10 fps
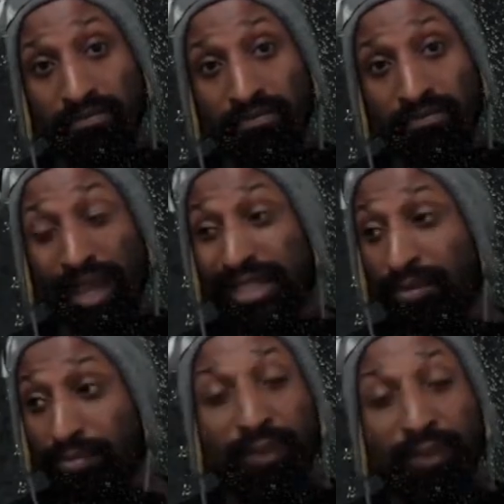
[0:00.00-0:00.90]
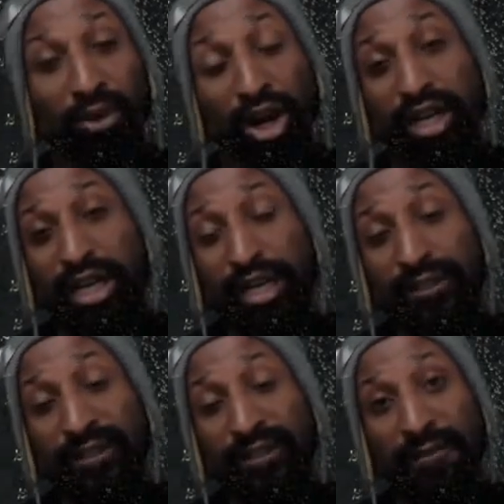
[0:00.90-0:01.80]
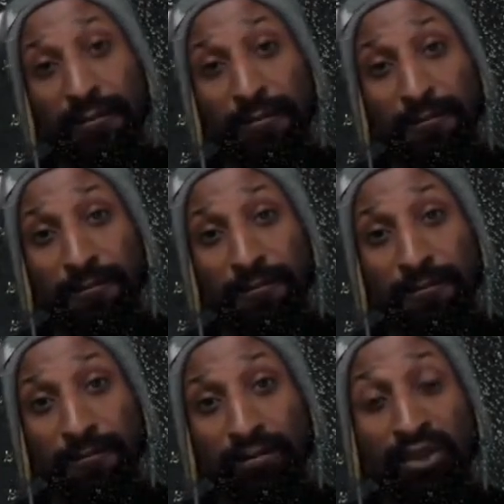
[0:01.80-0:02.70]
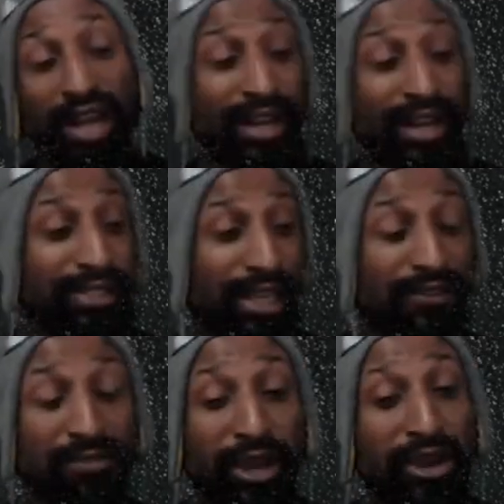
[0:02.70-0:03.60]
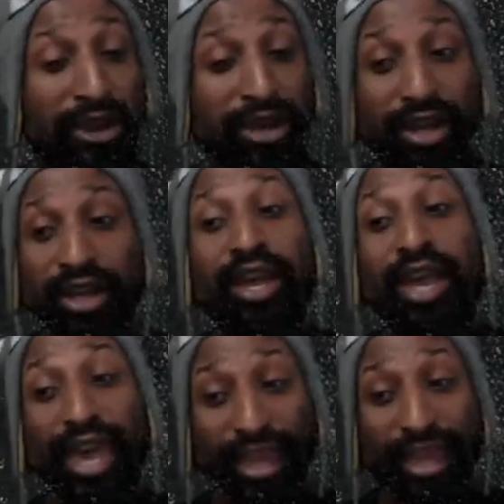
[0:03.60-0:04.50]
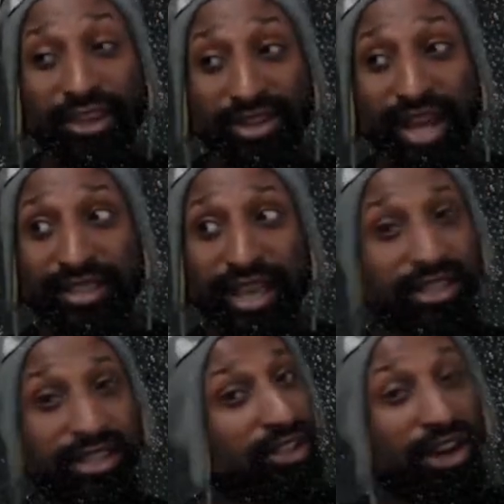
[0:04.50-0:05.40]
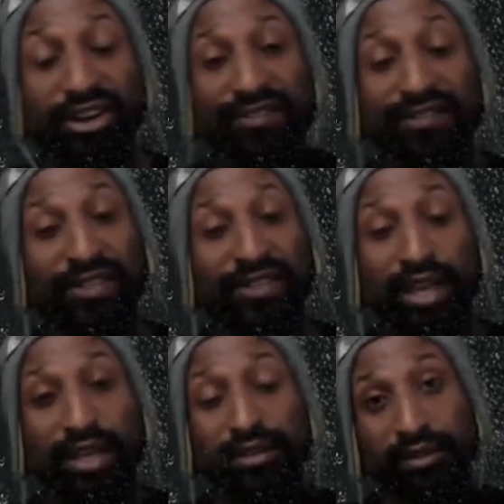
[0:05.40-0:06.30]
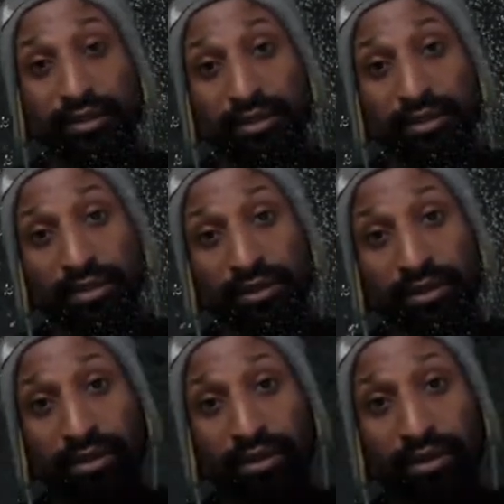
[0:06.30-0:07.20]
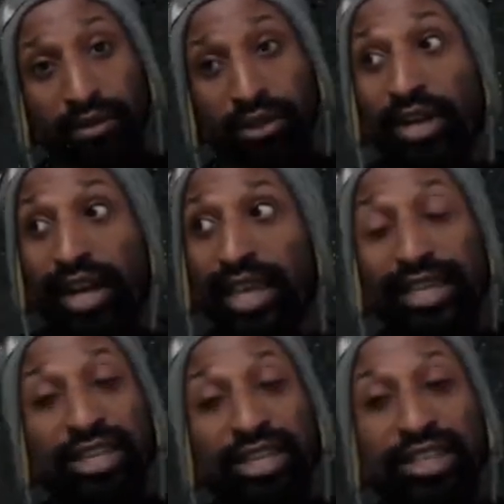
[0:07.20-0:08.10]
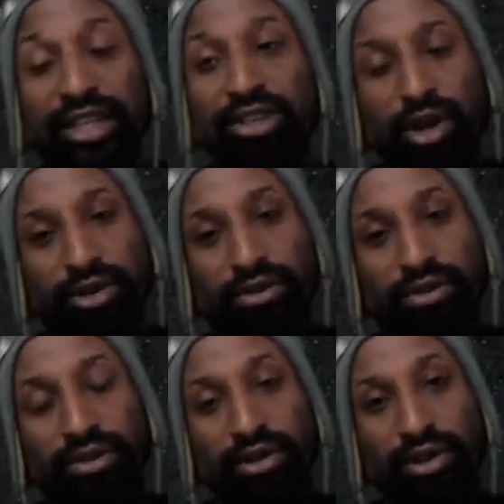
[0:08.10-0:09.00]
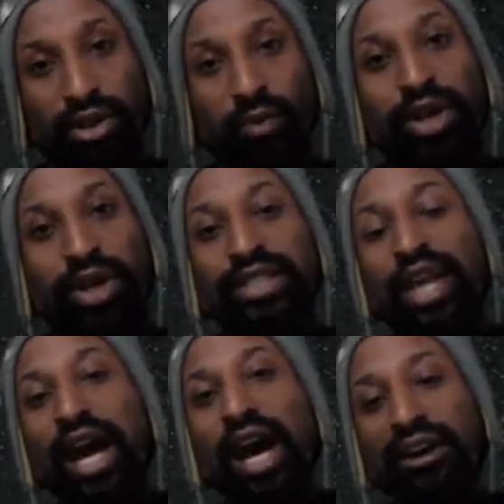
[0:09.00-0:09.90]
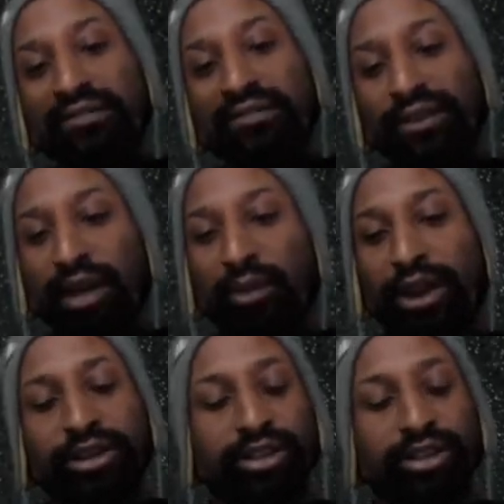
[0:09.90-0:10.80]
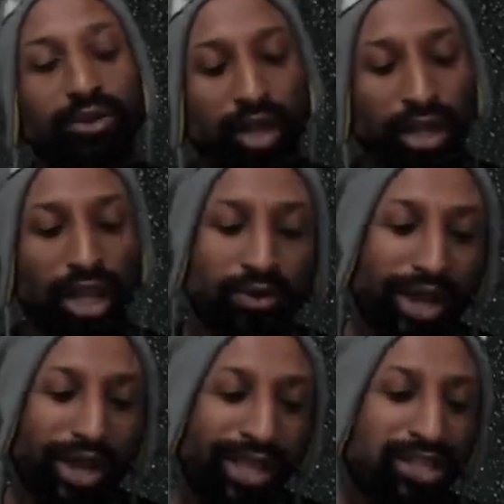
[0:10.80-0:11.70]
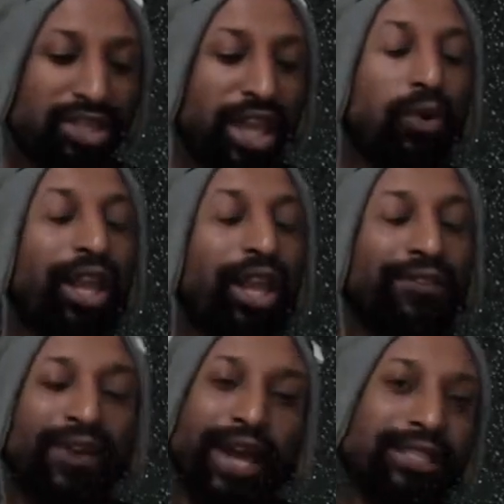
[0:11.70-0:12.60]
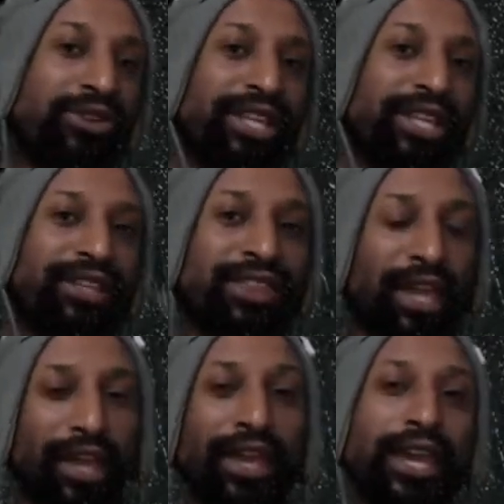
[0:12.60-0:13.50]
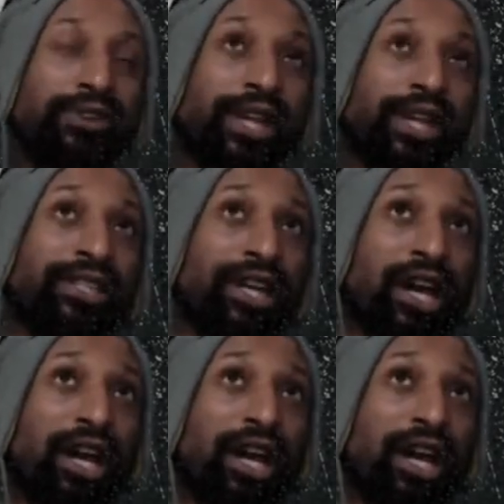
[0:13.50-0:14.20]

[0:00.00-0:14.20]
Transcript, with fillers: That's the big part of this. United States of America and United States are different things. United States, I just said two words. What does the of America do? It, it it, it, qualifies. It creates a thing. It creates a, a,